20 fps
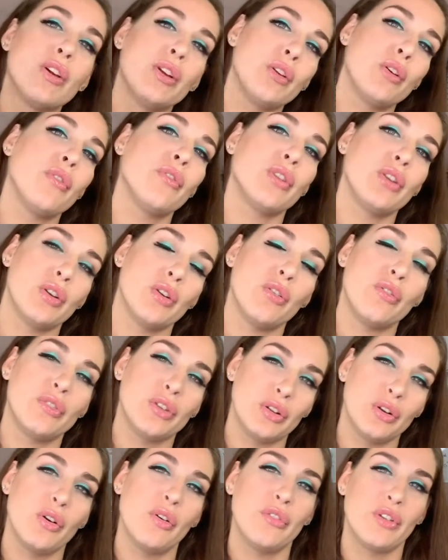and over and over
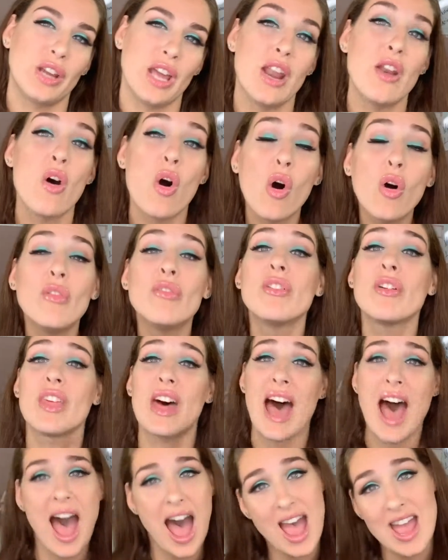and over again over
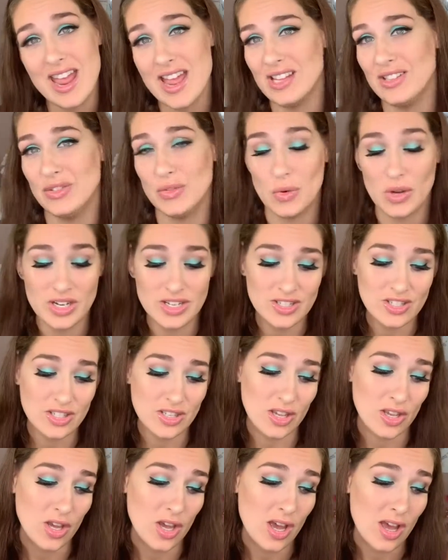the high-end ones.